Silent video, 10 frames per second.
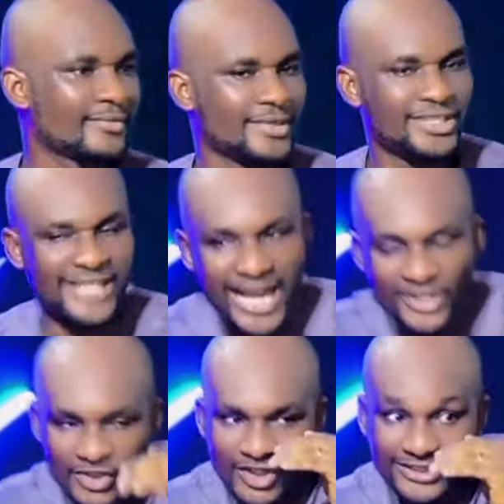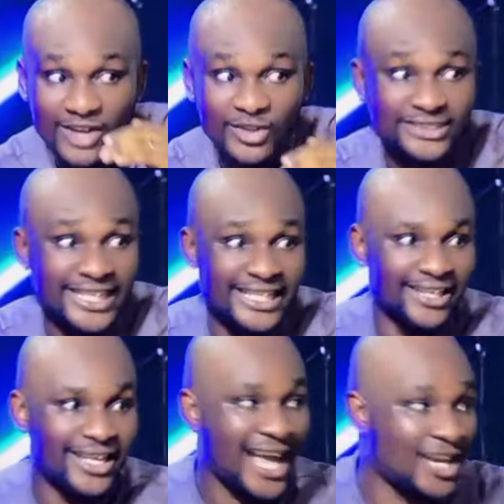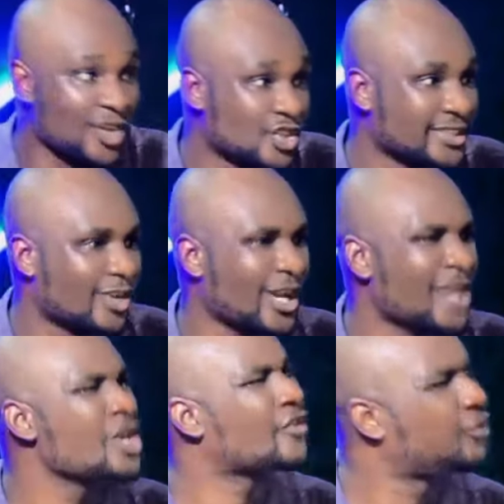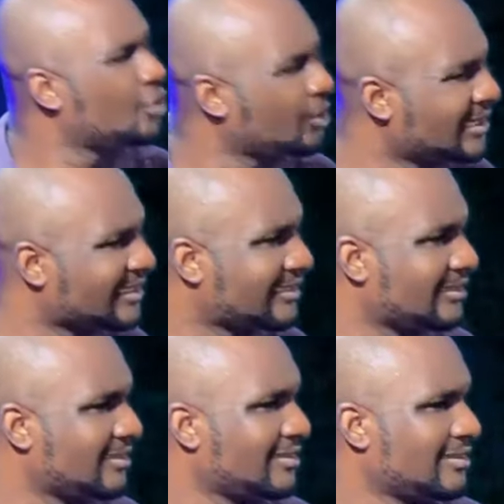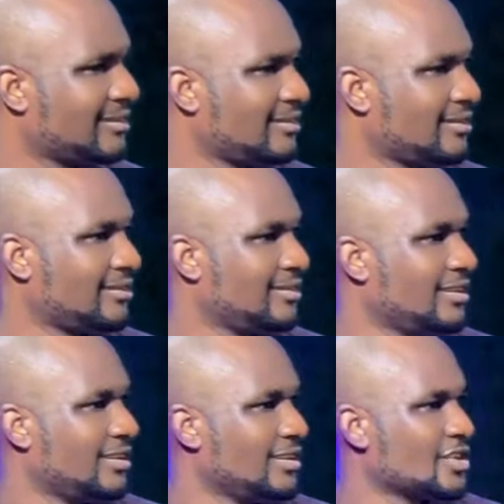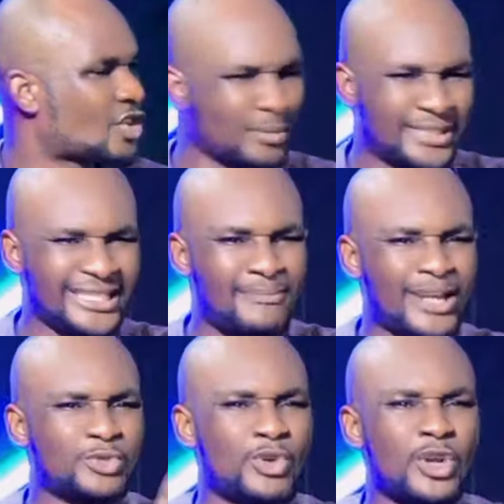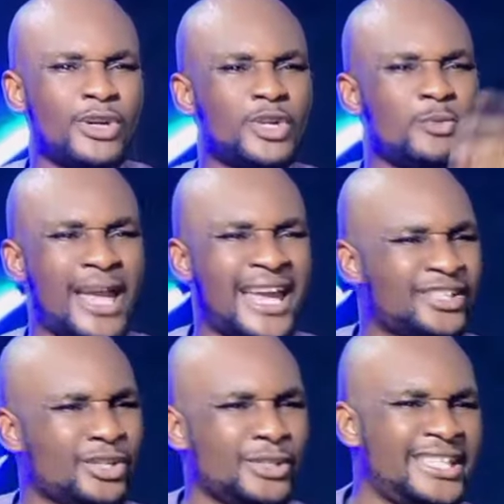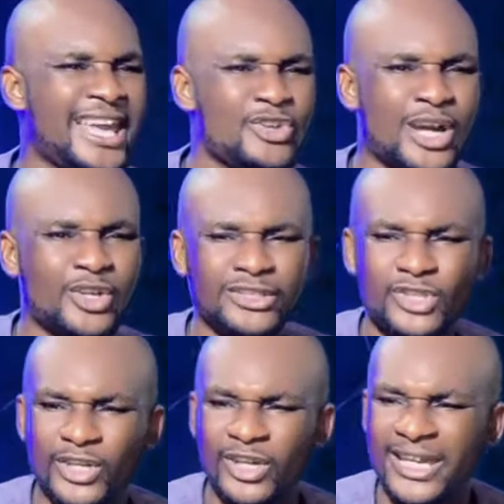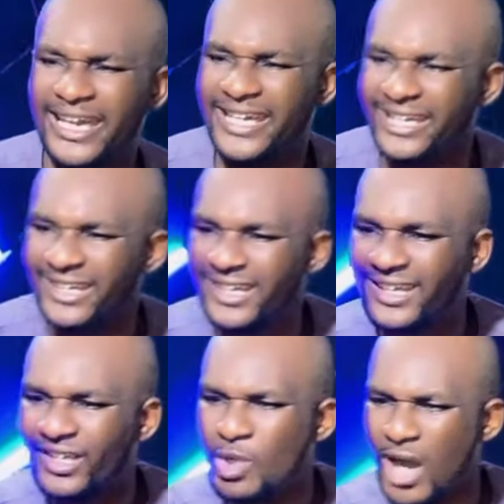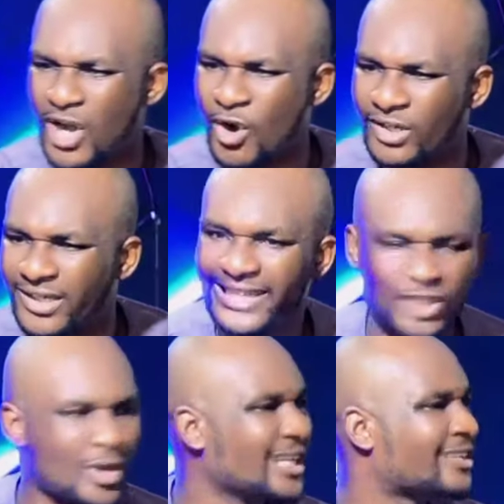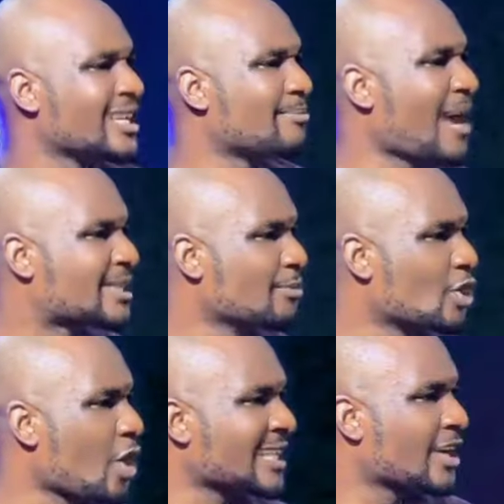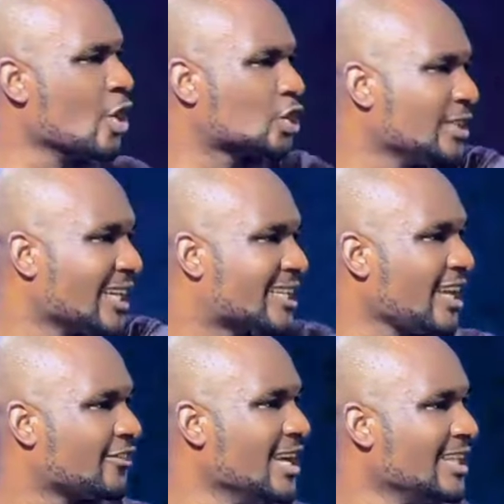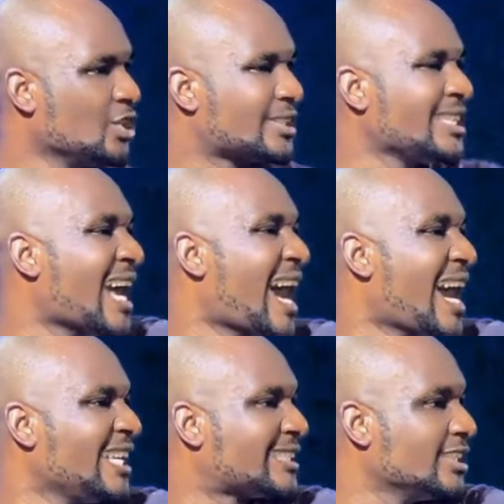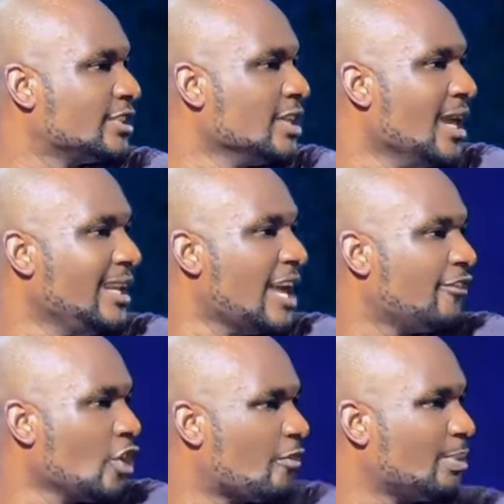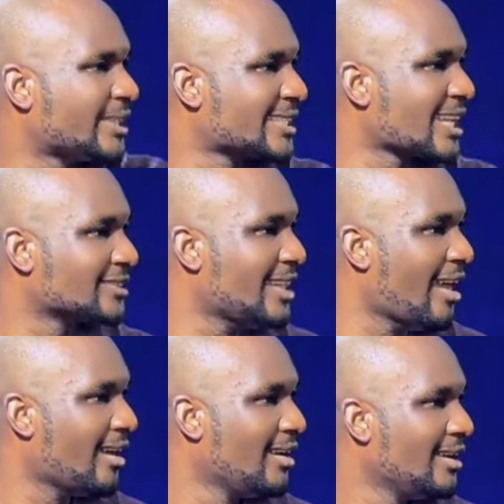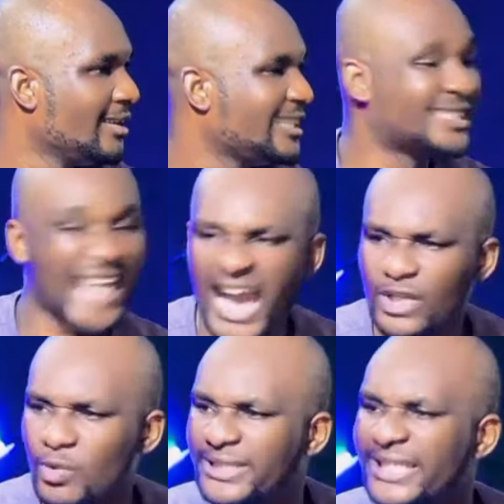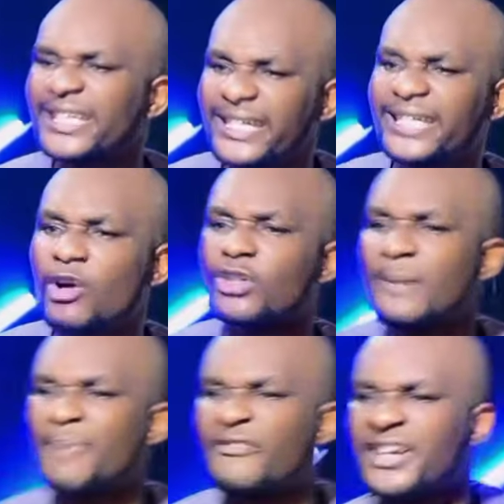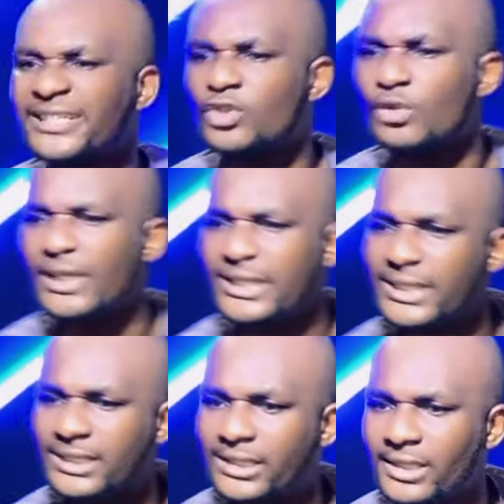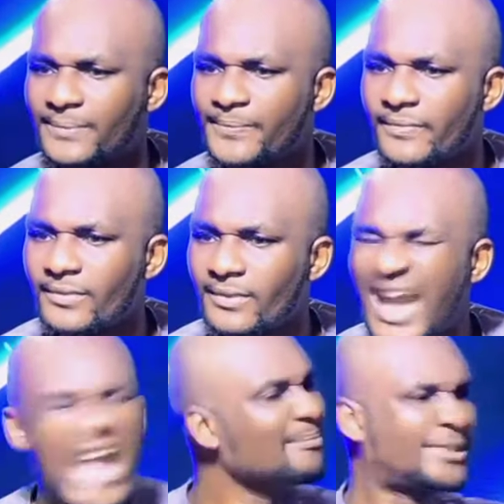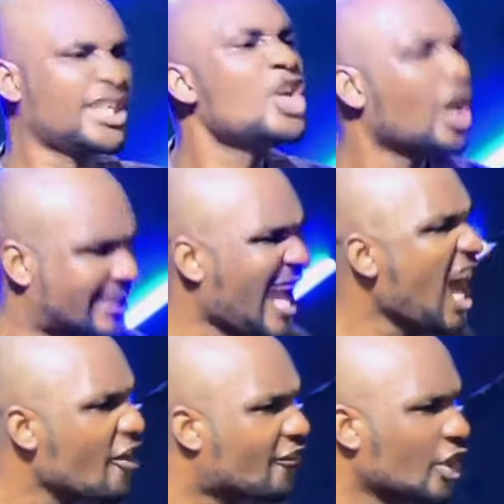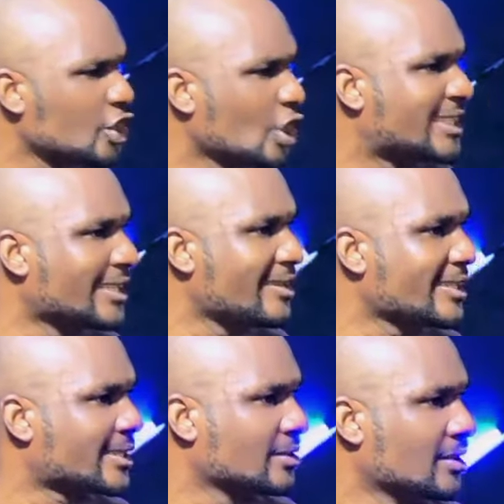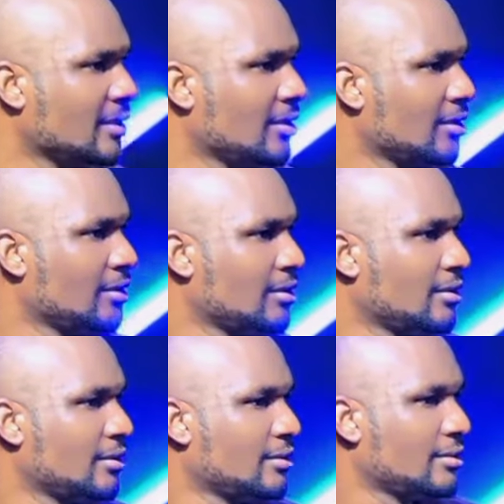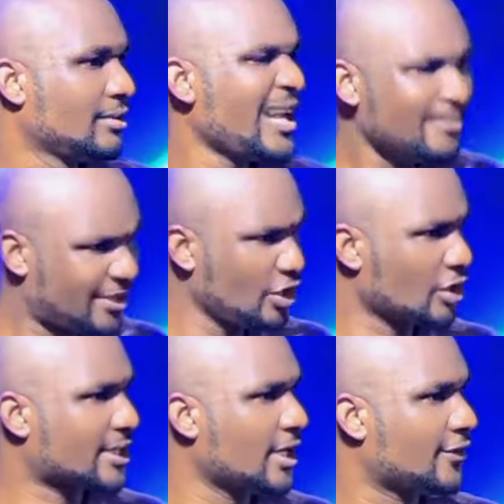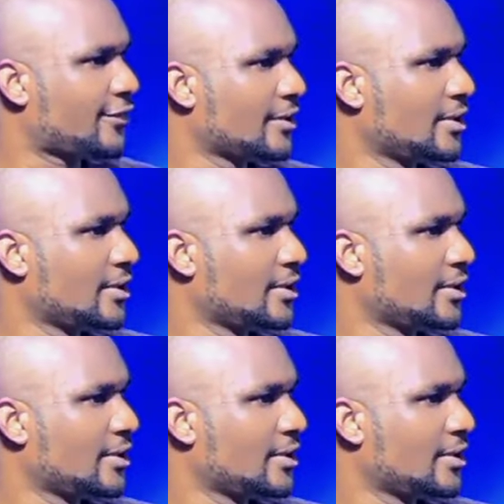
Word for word: He said, I know something I will not tell them. I know something. Are you a fool? Something that by tomorrow morning with my head here, you are not here again. You are gone. That's why the great minds tomorrow will go to the grave. You see the heightened level of potentials there. They died with it thinking there was a perfect day to release it. Empty yourself on your generation. Empty yourself.